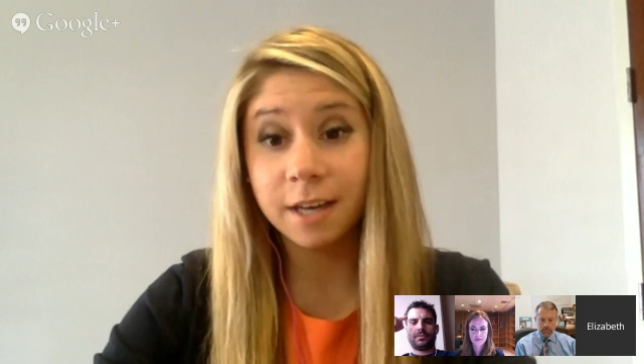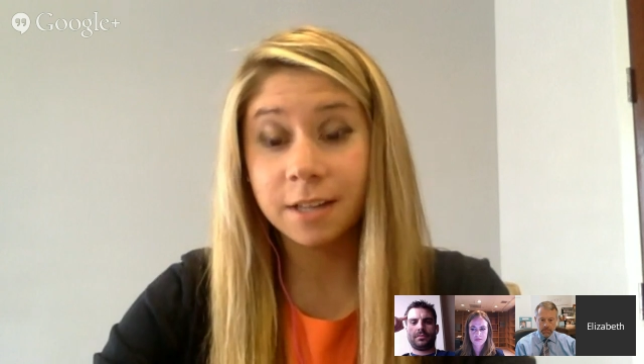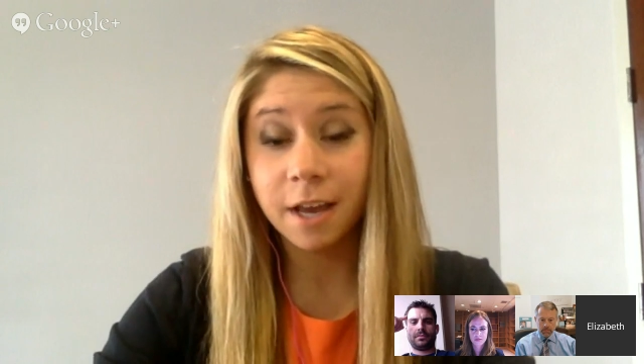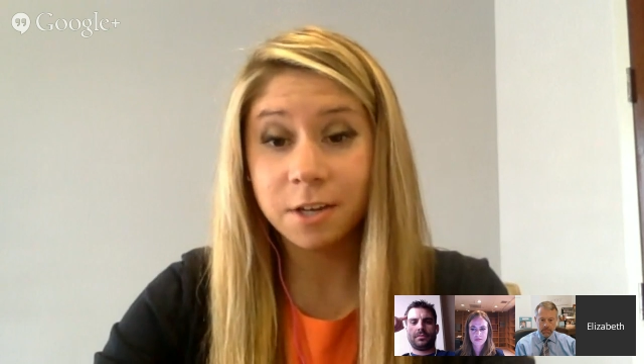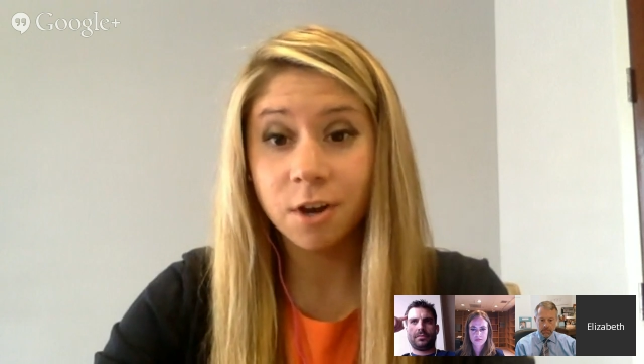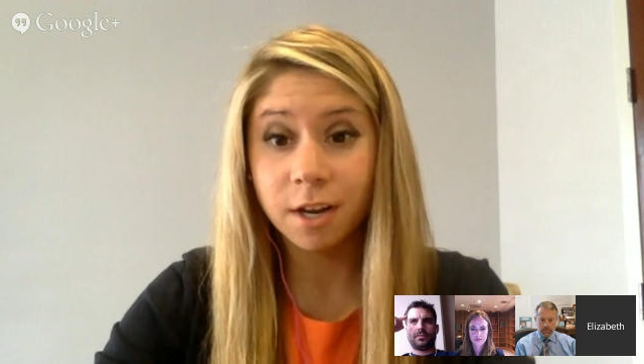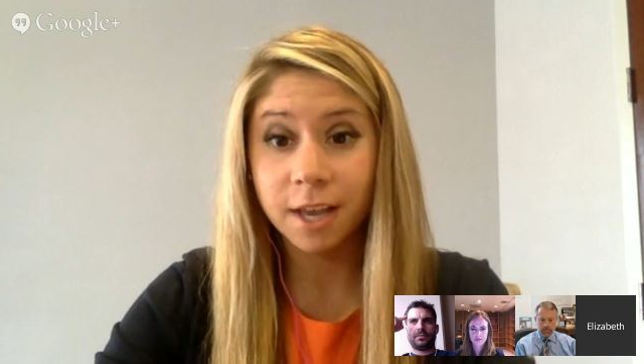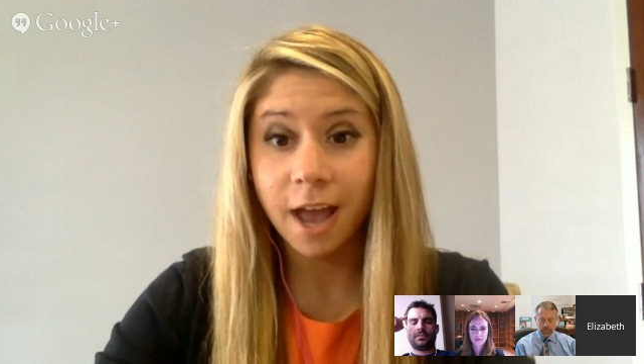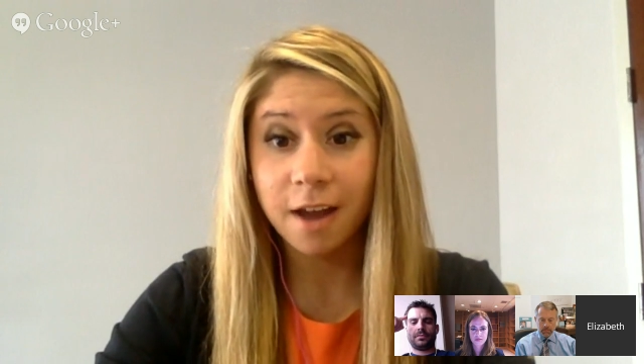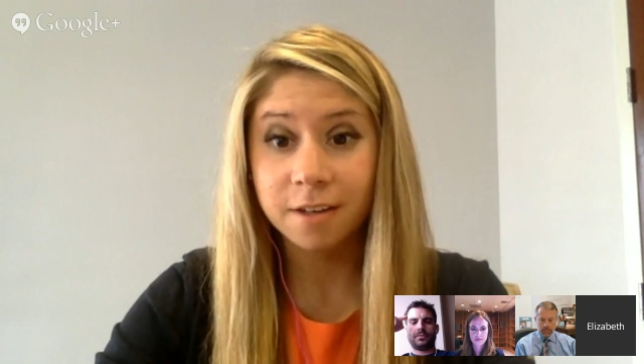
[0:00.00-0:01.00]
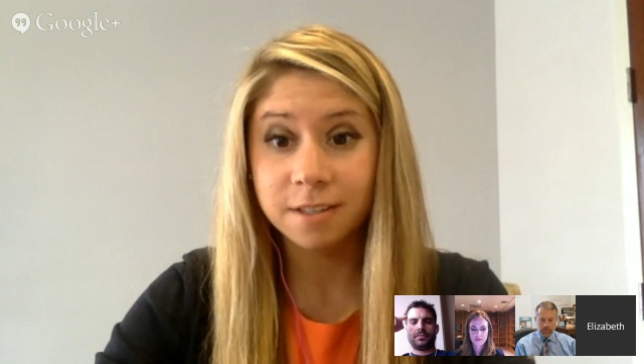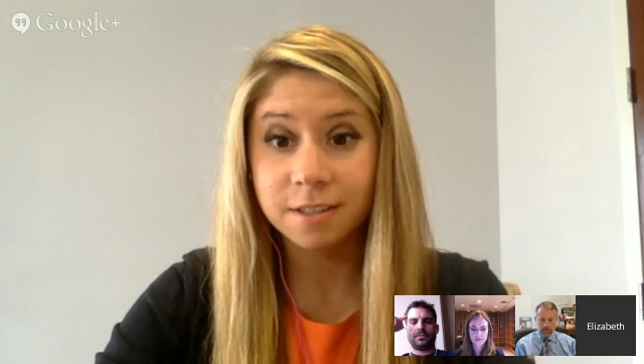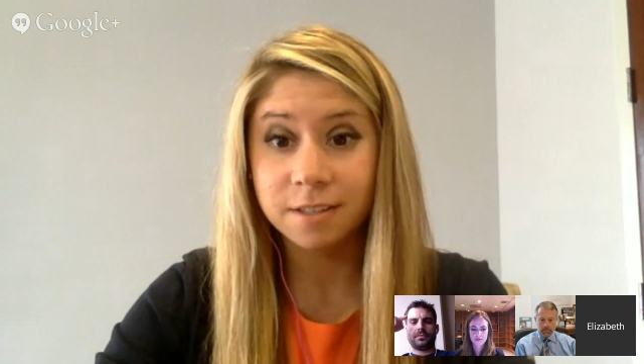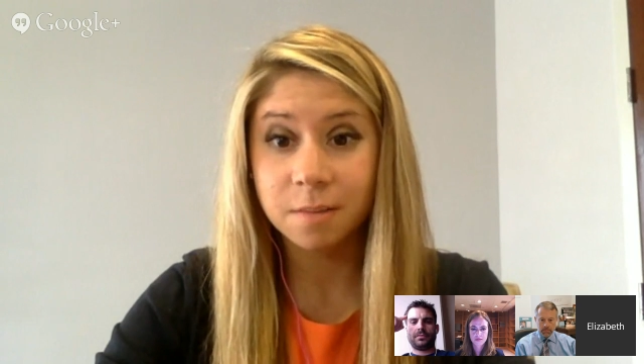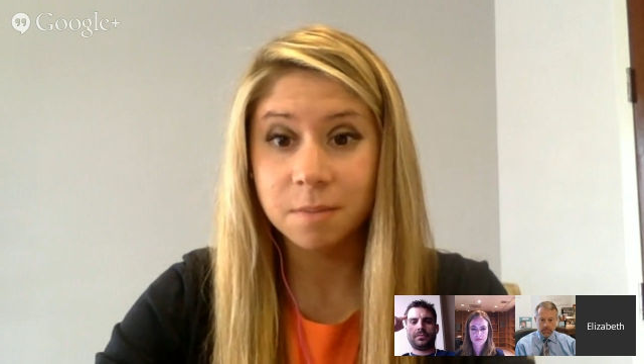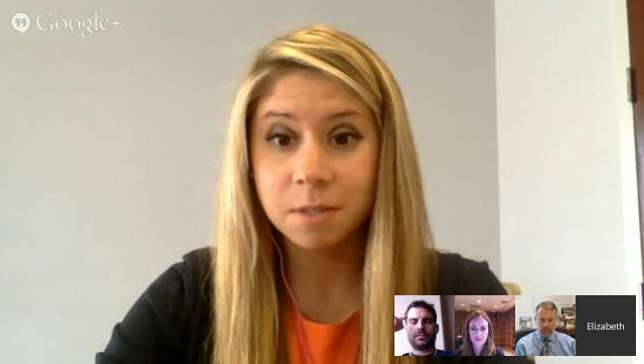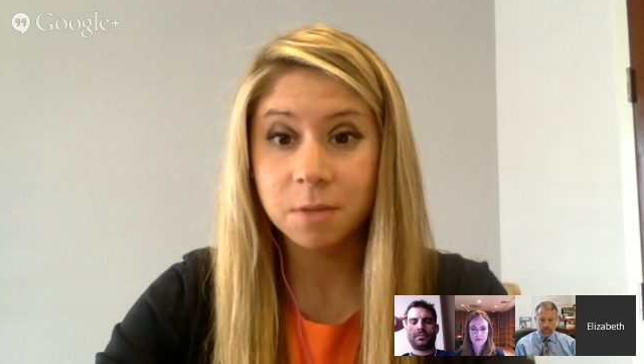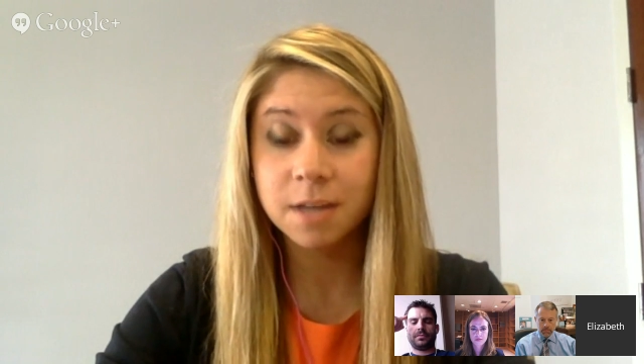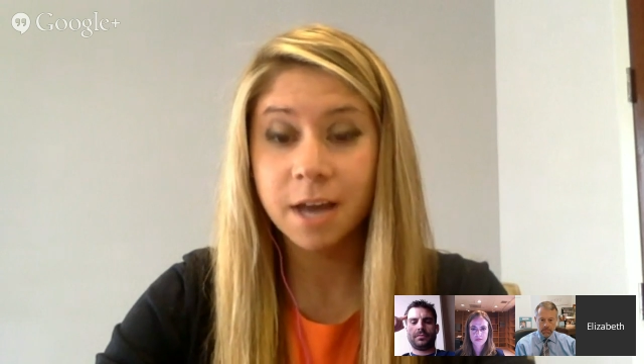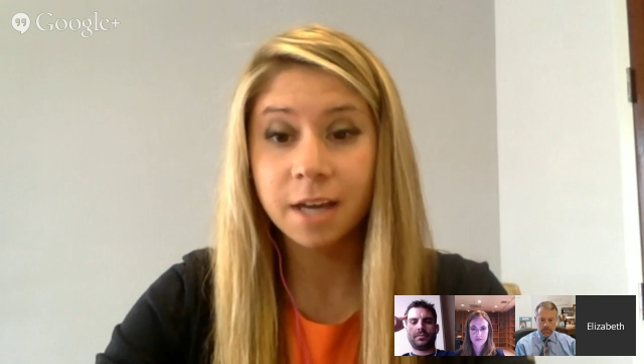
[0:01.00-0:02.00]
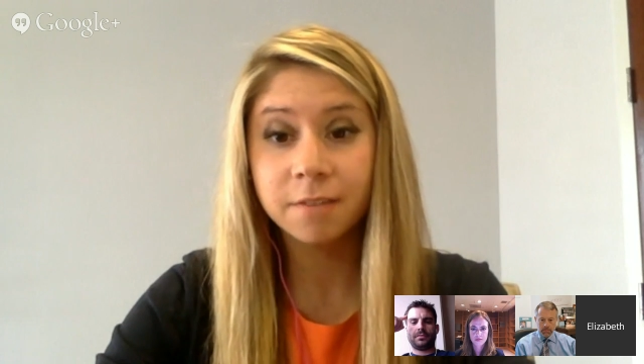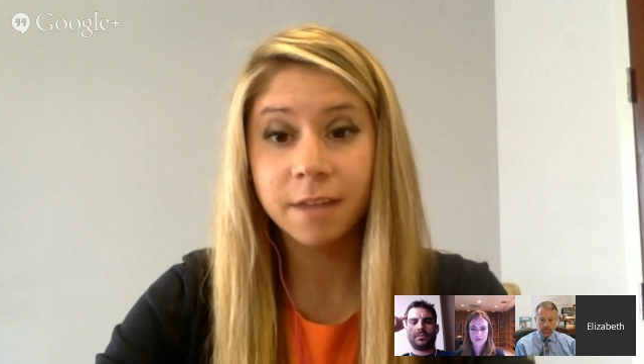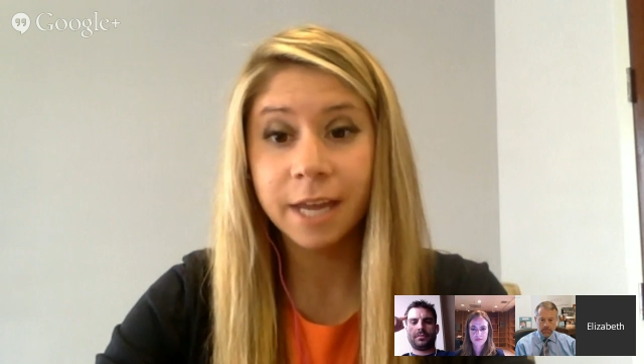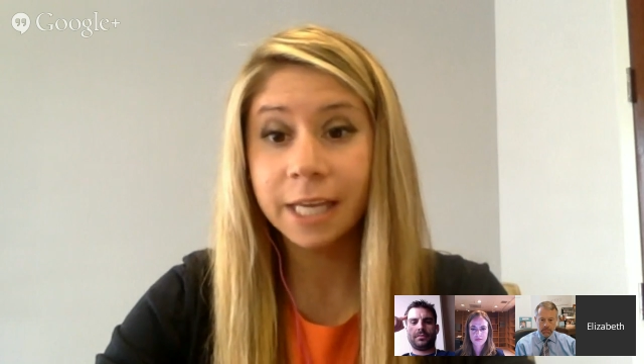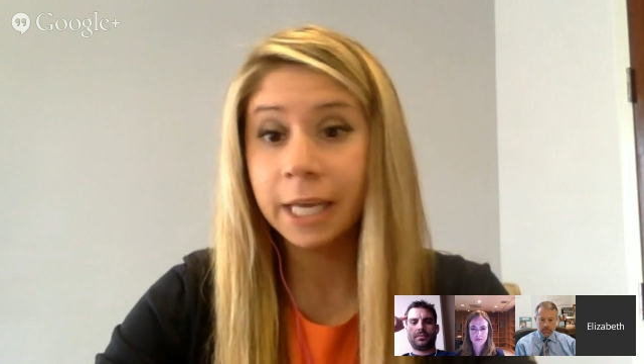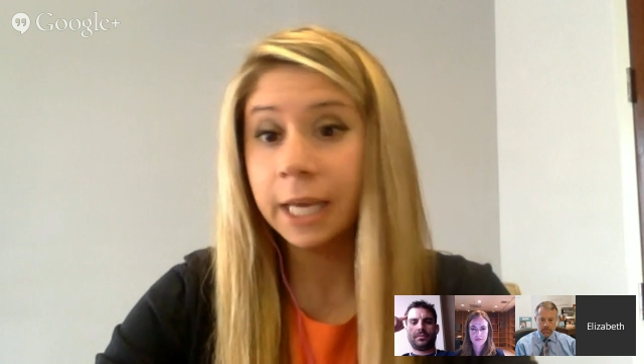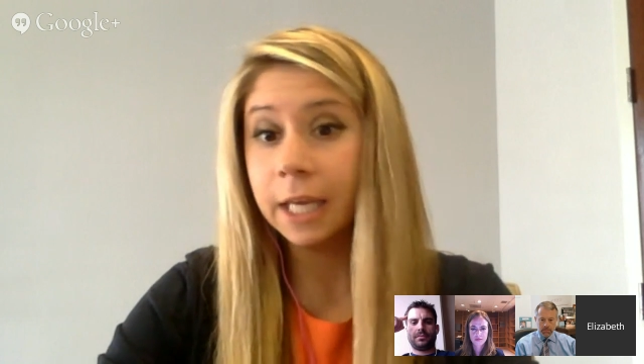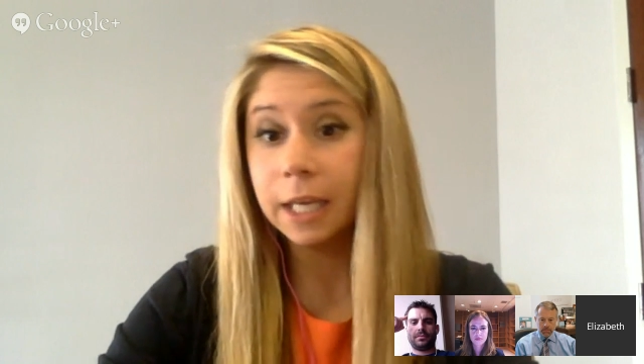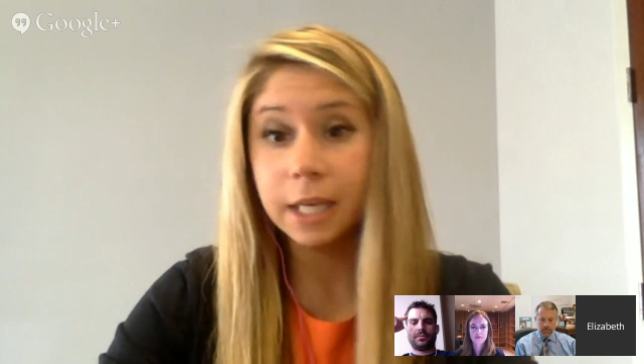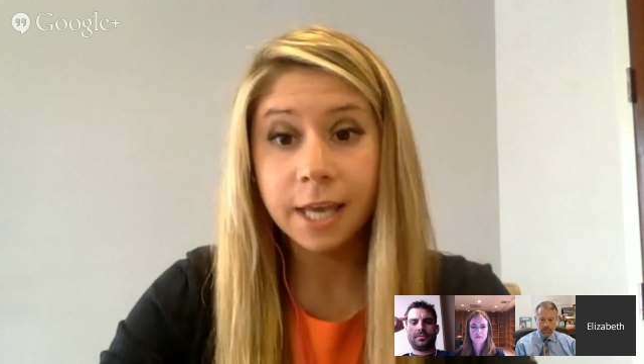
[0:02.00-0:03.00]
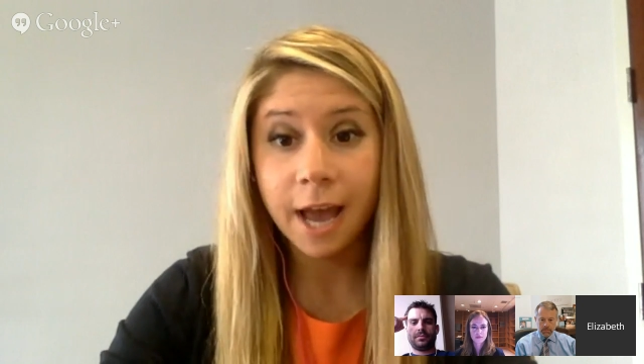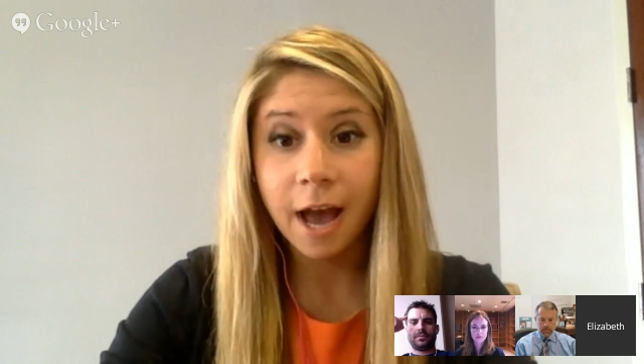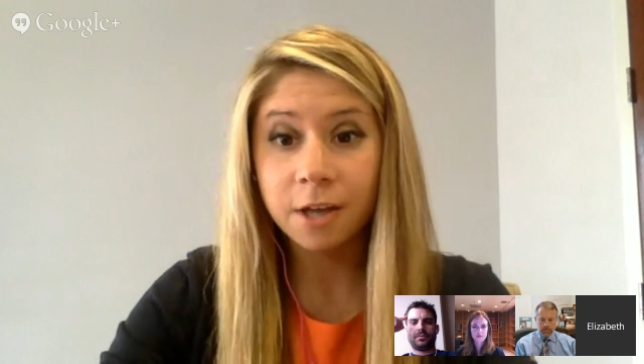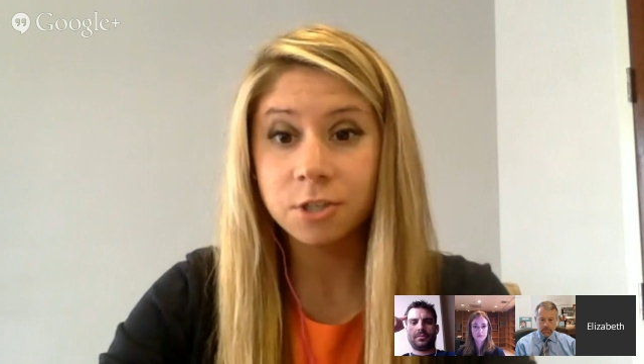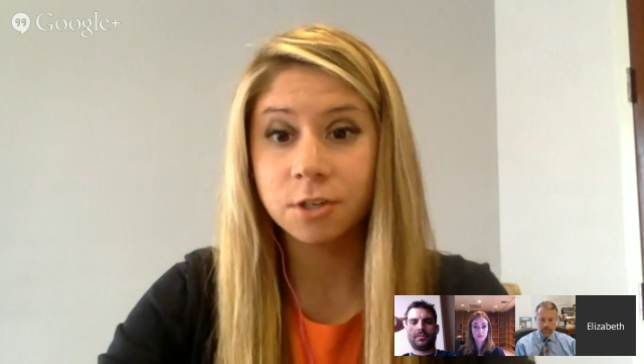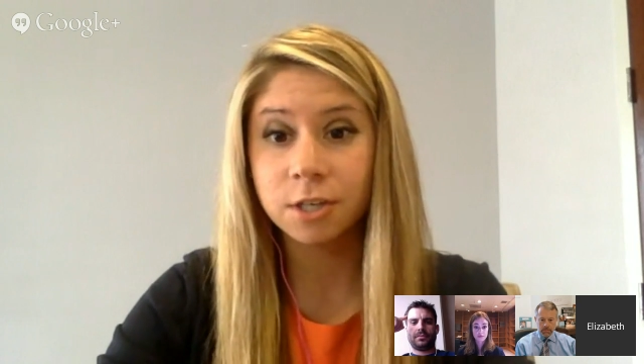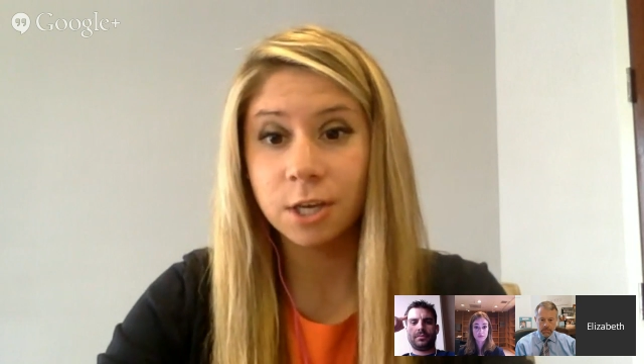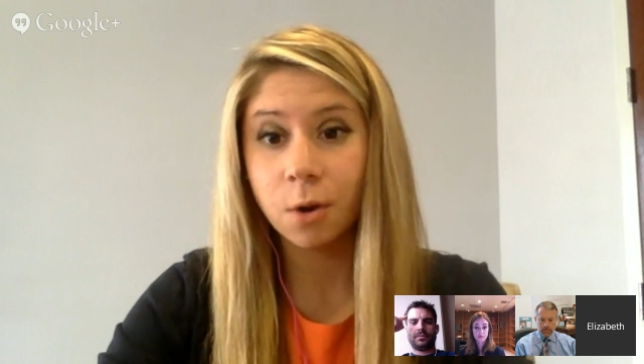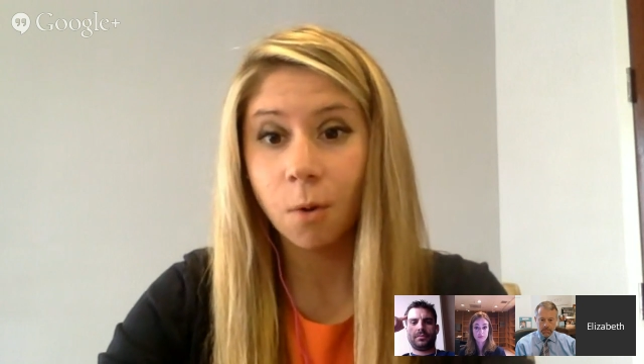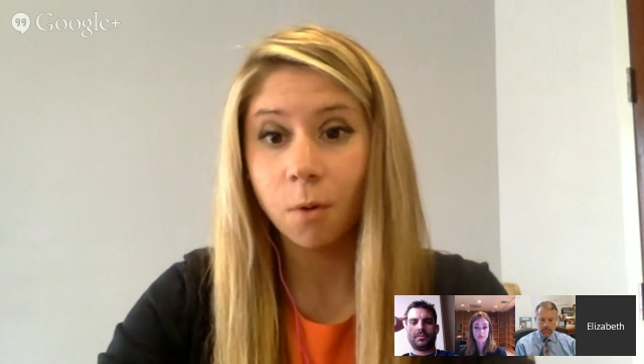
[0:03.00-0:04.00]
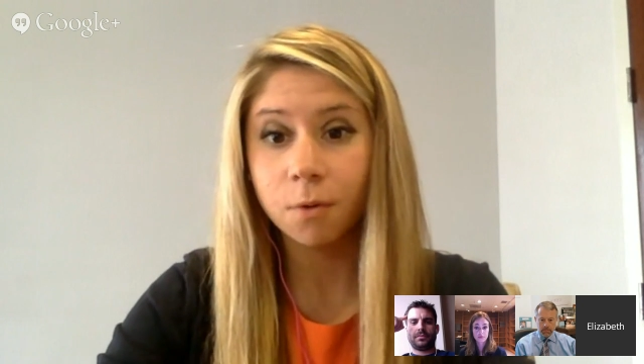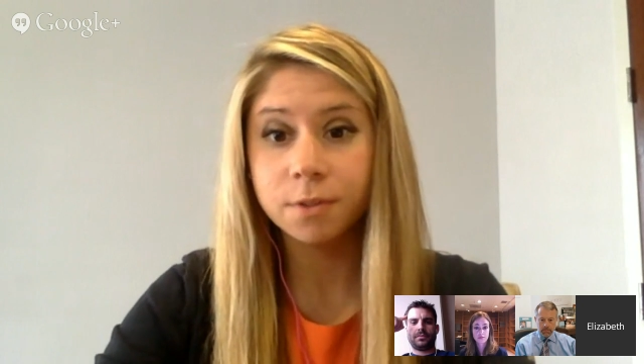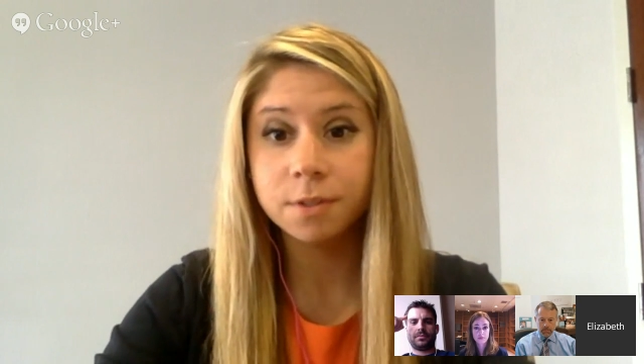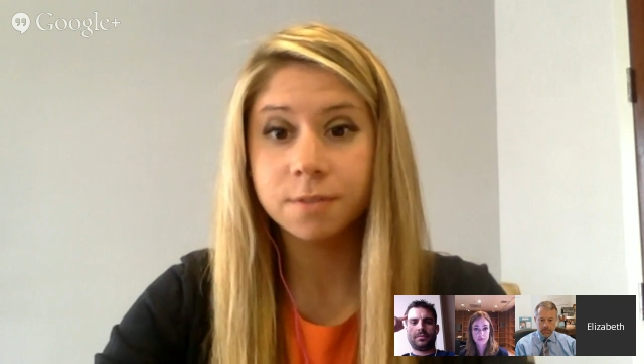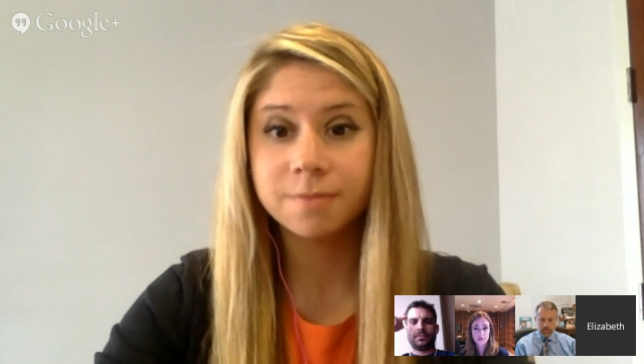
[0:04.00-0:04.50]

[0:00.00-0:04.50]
an electronic cash system. So it's kind of like e-cash or e-gold.